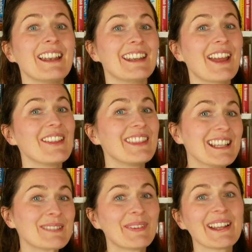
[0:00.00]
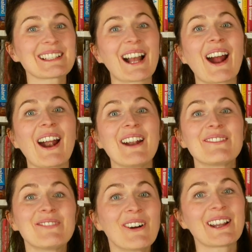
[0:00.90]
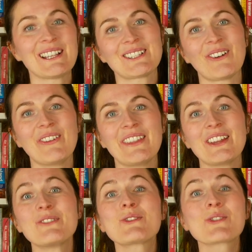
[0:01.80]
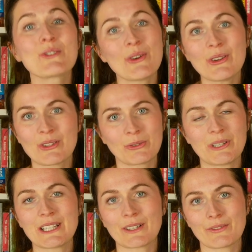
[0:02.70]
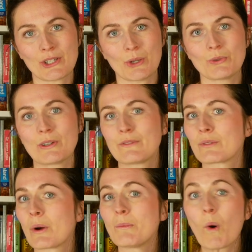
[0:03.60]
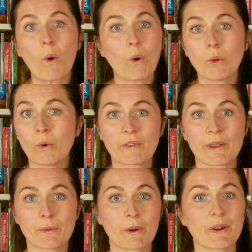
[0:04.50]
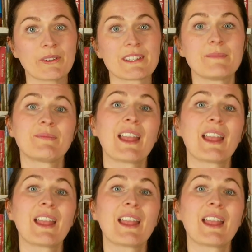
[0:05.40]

Now, these books are focused on the true stories of children from all over the world.